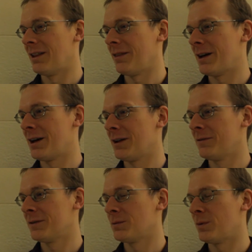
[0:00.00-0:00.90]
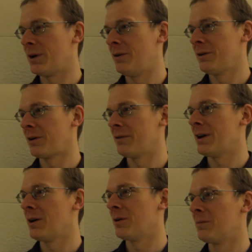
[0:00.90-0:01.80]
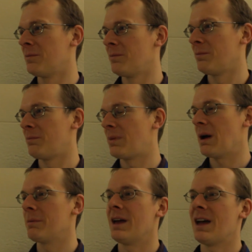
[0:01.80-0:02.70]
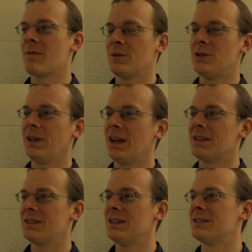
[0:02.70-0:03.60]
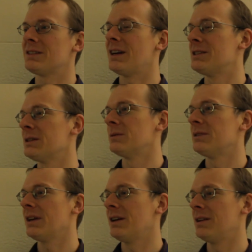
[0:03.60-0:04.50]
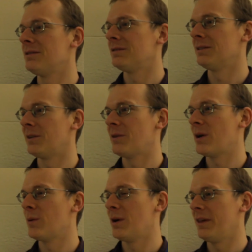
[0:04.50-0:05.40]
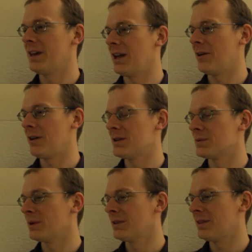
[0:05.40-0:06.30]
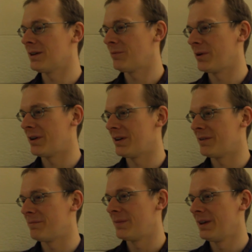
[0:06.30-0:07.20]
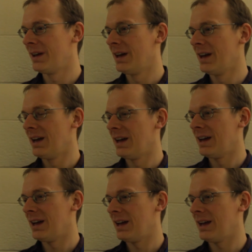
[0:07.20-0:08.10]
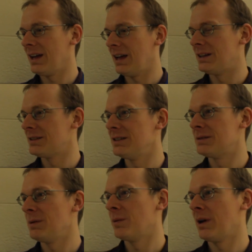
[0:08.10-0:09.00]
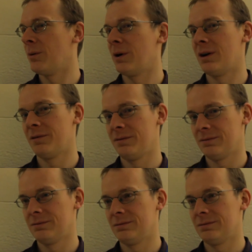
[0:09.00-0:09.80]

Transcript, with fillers: a lot of us wandering around probably have it, but you can't see inside someone's head. You know, how well they carry it is one thing, but um, it just needs to be made aware of